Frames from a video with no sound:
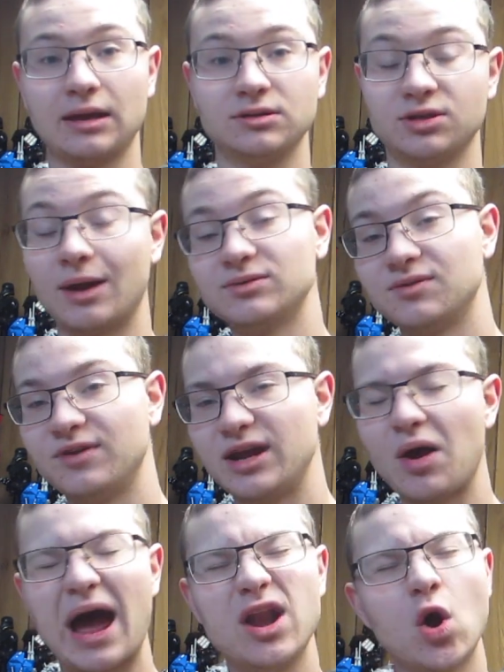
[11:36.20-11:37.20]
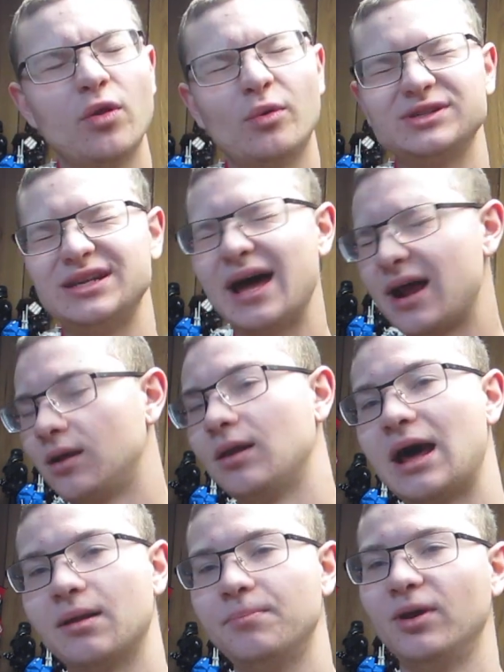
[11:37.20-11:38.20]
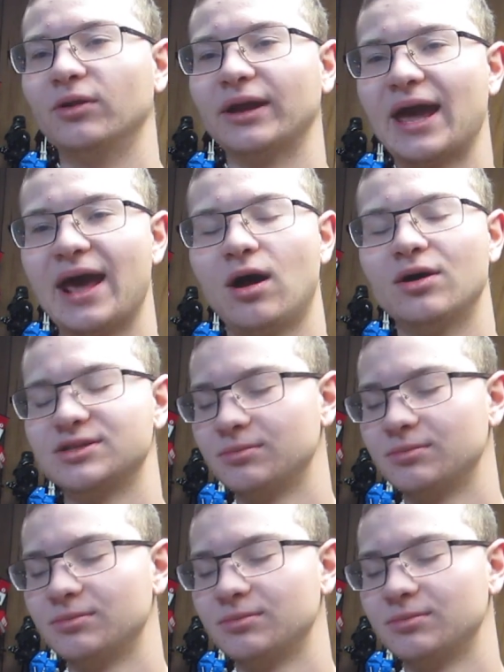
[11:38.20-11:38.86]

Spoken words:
that was the video. I know there was not a lot of building at all.